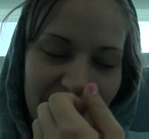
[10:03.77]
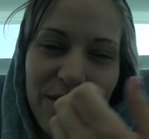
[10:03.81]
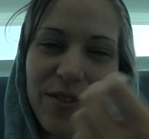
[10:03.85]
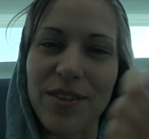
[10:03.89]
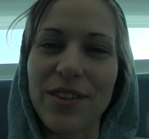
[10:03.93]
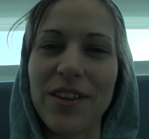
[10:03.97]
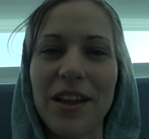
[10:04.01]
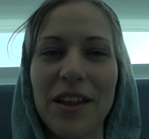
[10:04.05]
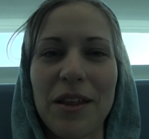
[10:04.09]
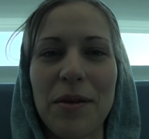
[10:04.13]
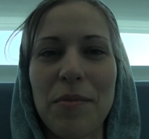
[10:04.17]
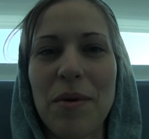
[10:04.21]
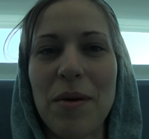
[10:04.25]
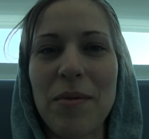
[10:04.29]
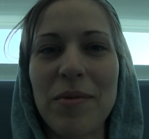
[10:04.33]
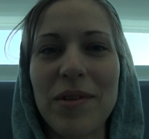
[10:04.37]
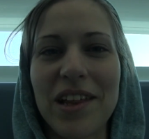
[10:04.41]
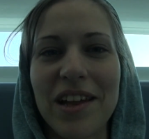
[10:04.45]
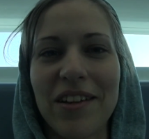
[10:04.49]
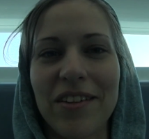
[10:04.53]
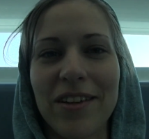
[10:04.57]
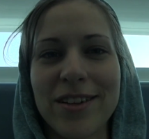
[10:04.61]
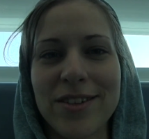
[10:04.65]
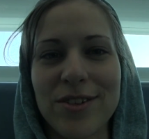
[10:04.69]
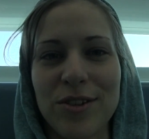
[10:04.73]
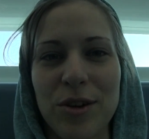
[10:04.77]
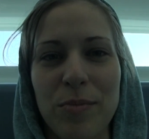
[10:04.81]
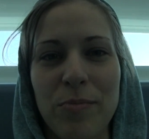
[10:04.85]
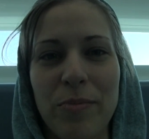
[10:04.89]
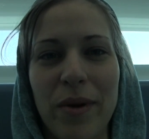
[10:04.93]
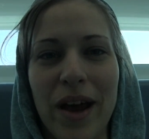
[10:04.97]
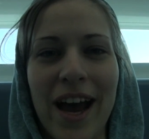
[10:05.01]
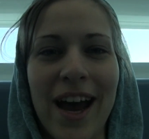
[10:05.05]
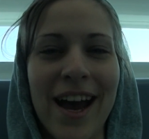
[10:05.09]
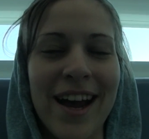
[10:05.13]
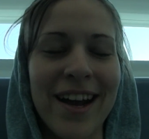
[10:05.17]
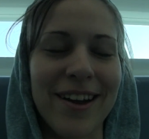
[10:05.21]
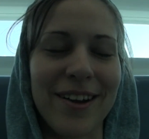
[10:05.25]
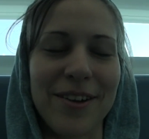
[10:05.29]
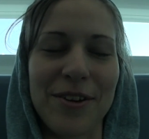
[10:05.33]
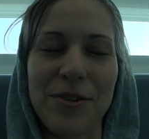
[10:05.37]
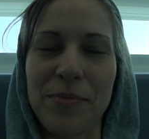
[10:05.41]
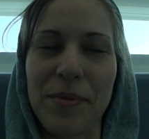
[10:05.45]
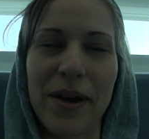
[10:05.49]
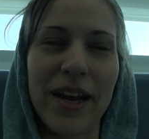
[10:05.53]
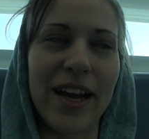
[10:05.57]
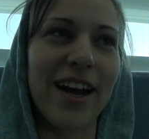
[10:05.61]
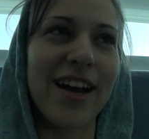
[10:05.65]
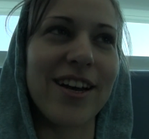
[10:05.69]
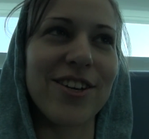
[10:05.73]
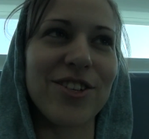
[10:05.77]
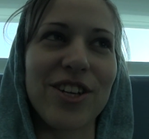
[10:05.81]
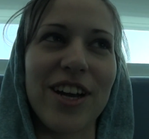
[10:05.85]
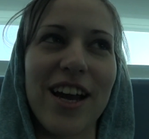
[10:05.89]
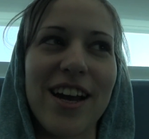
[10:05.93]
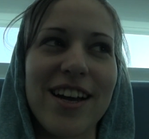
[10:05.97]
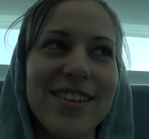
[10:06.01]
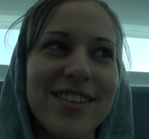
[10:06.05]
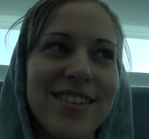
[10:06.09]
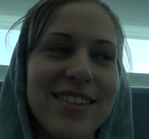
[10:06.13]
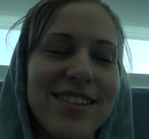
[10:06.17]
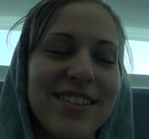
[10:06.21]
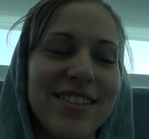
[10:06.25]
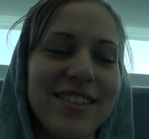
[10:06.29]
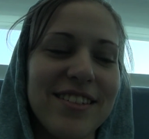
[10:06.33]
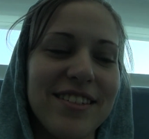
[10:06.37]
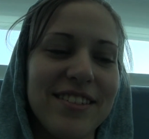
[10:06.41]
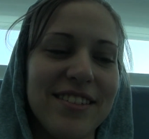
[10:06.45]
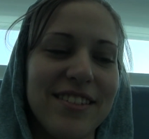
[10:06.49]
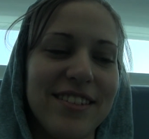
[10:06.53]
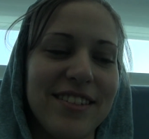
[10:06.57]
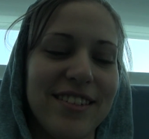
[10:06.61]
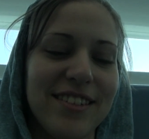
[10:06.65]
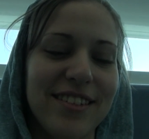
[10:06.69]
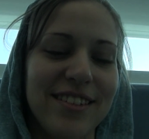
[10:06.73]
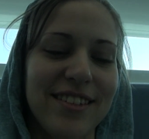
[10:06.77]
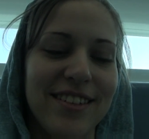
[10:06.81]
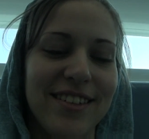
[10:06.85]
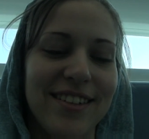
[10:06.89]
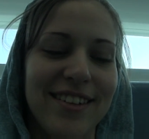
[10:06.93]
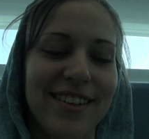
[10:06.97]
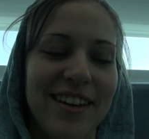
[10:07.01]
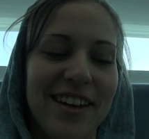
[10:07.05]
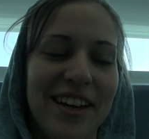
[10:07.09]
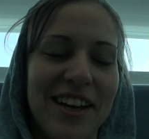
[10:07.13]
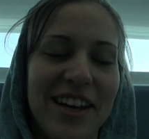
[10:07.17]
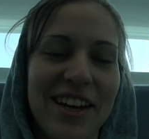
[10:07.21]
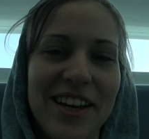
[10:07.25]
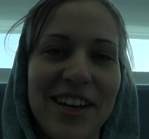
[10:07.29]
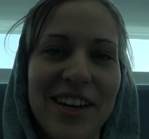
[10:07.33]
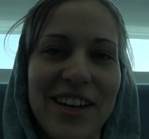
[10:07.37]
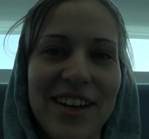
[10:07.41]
We thought that maybe they lost our bag. Oh my gosh, guys. I